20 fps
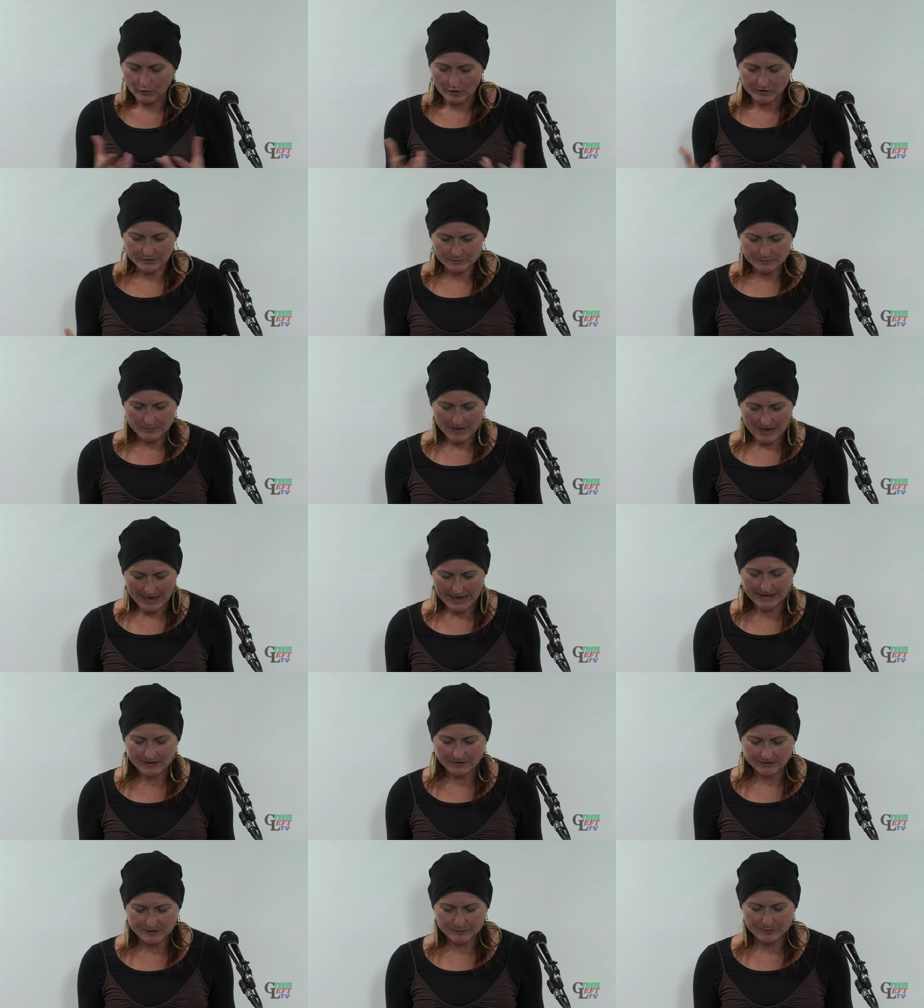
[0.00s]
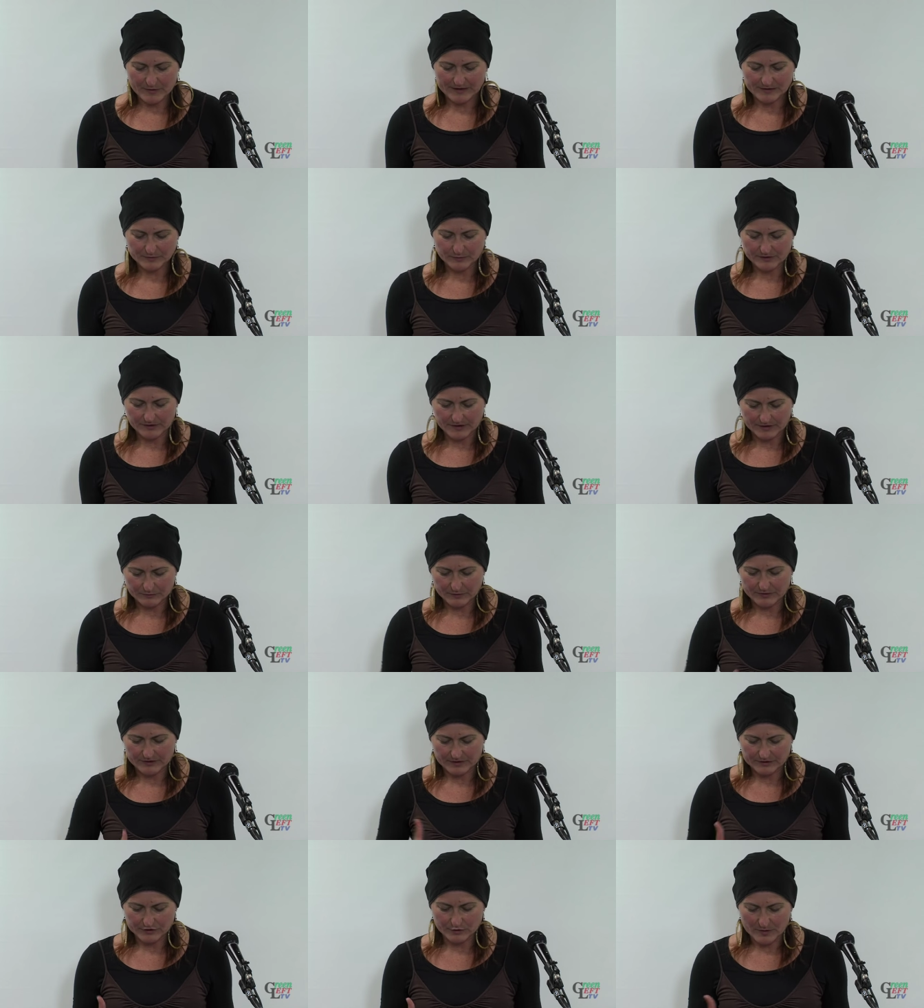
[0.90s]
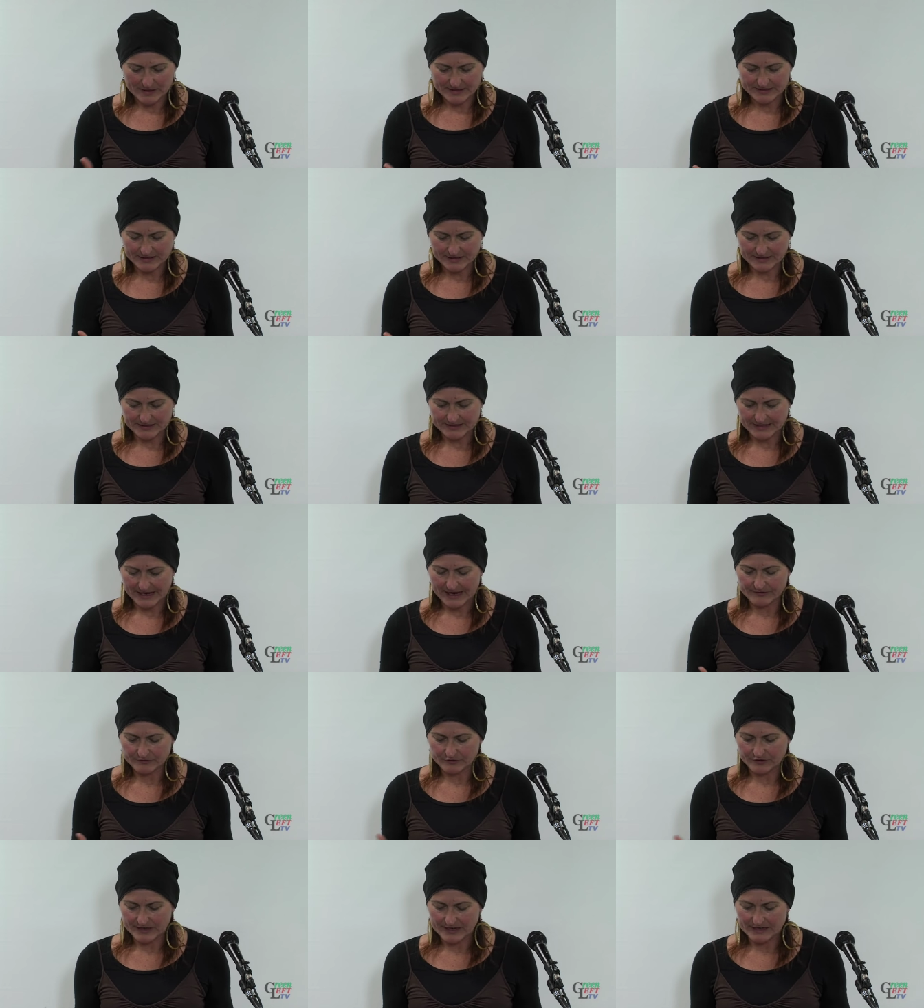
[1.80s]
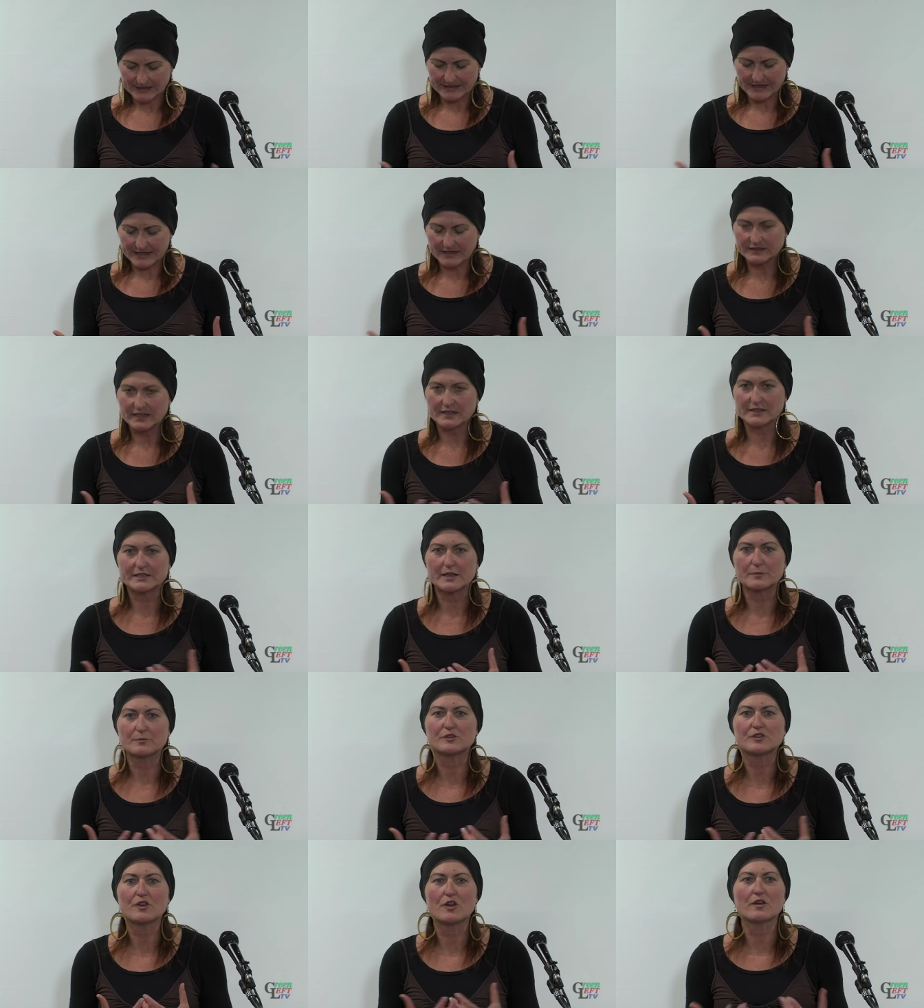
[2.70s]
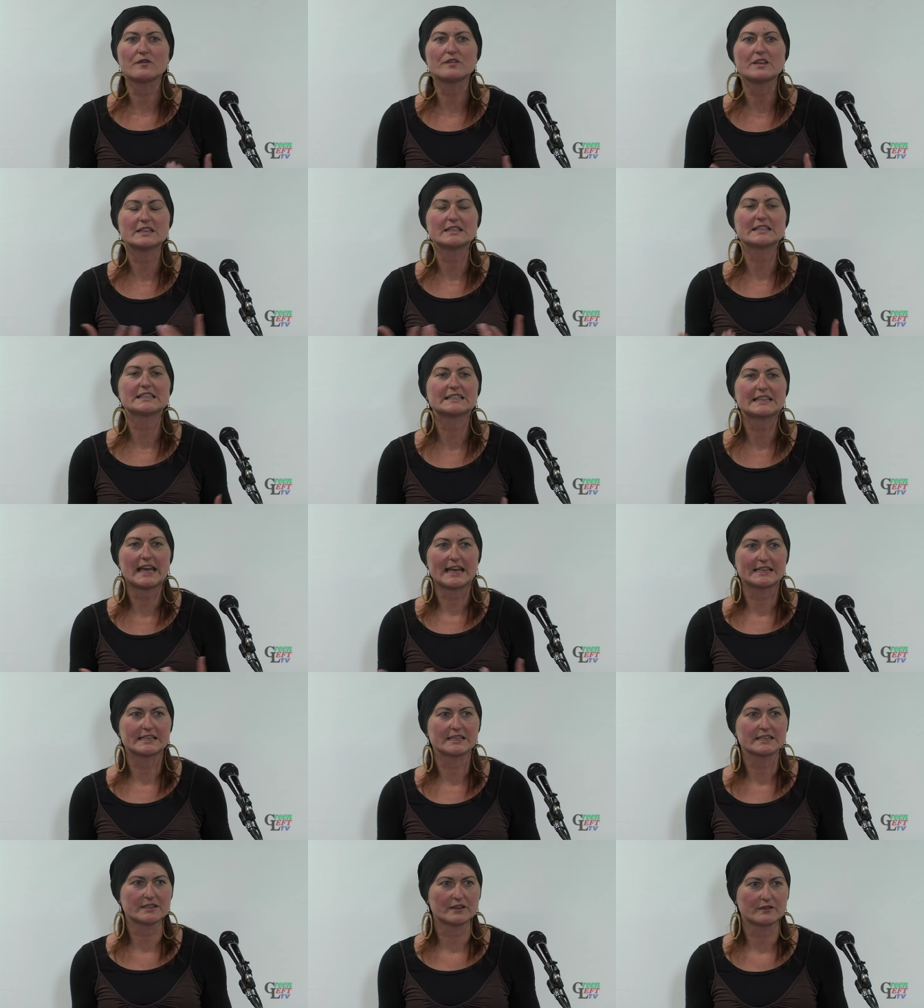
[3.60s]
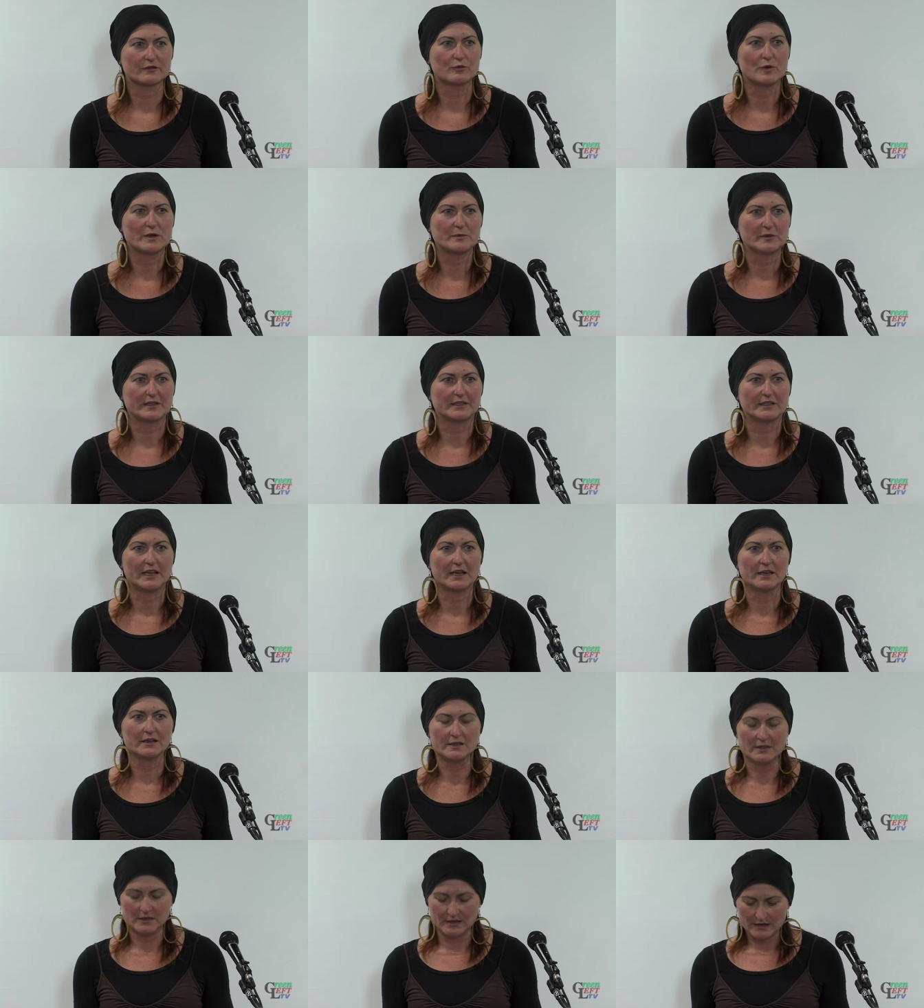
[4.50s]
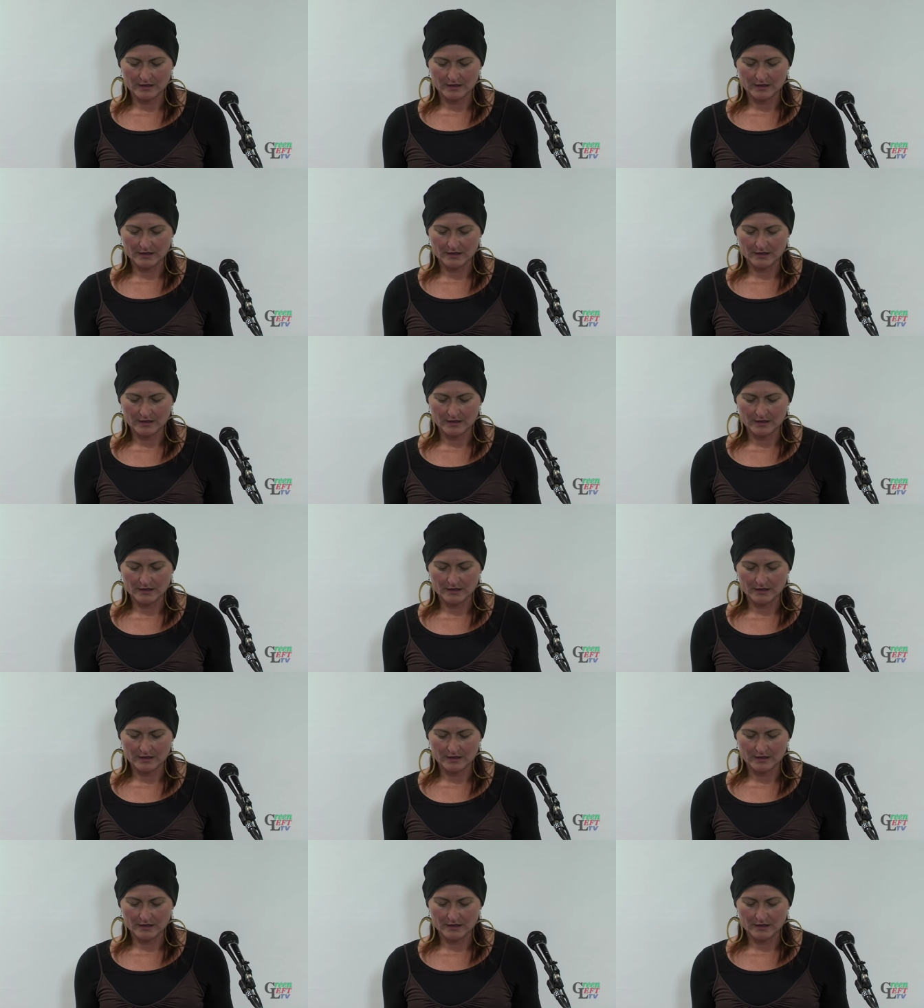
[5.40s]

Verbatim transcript: what Engels meant with that, with the domestic slavery, he linked that subservient status of women, yeah?